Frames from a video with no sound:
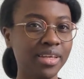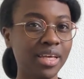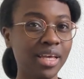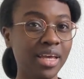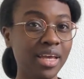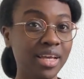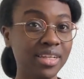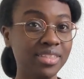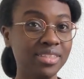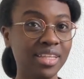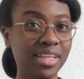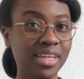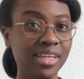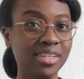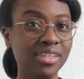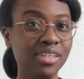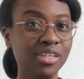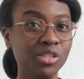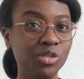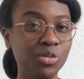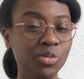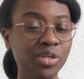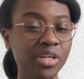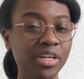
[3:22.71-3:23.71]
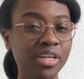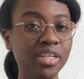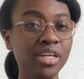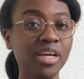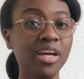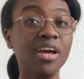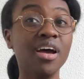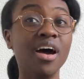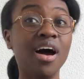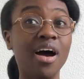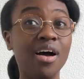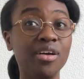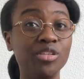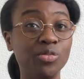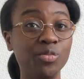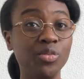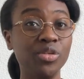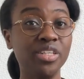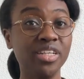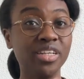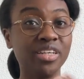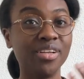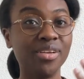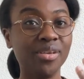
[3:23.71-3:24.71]
Here's the English word. I was
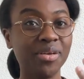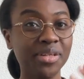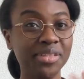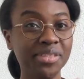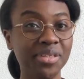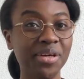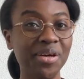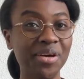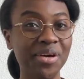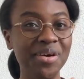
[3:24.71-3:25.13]
putting a lot